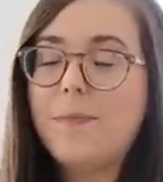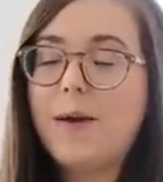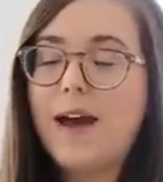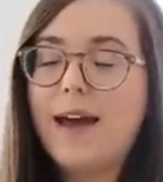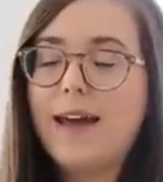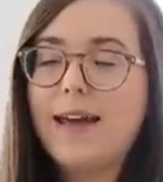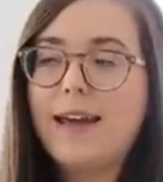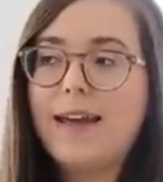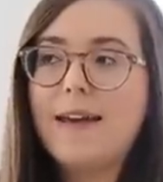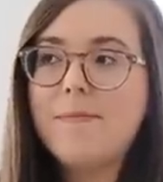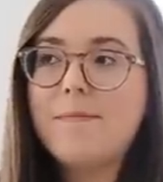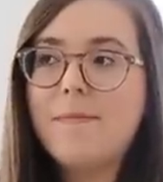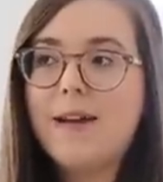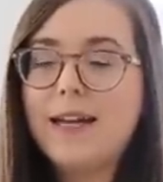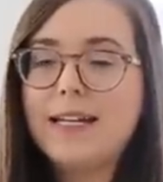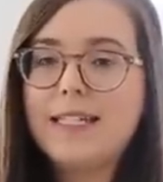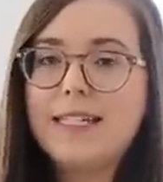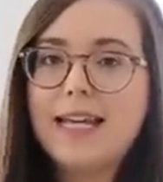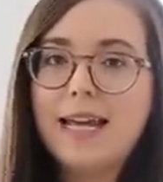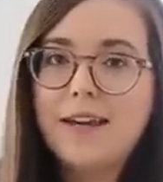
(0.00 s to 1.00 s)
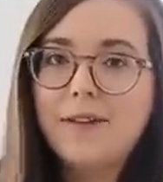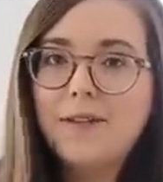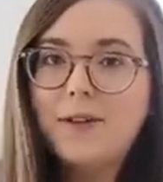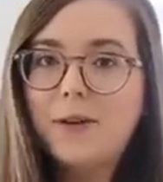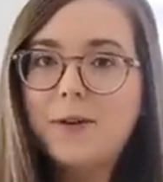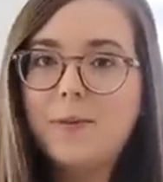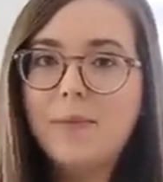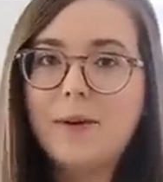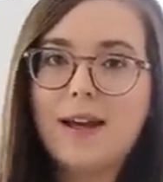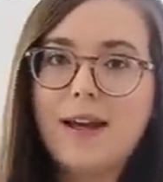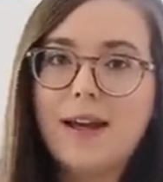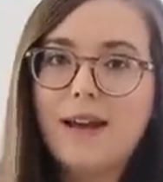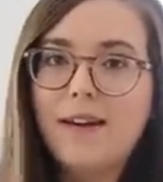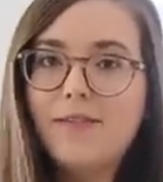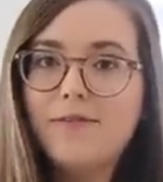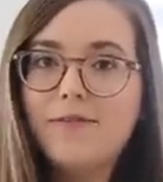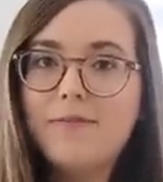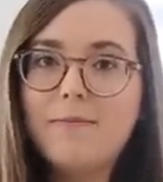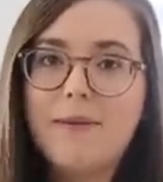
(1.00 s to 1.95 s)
but it might take a little bit of